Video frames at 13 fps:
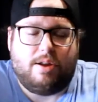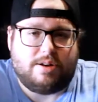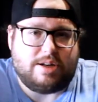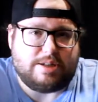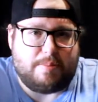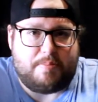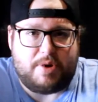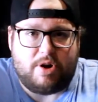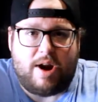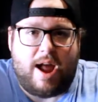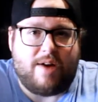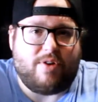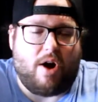does a beer
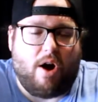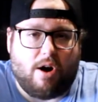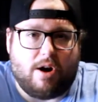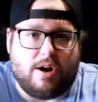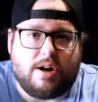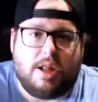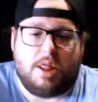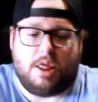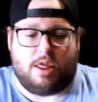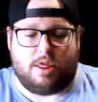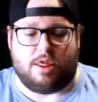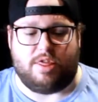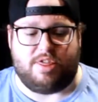have art
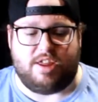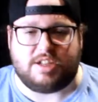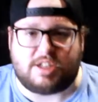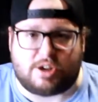this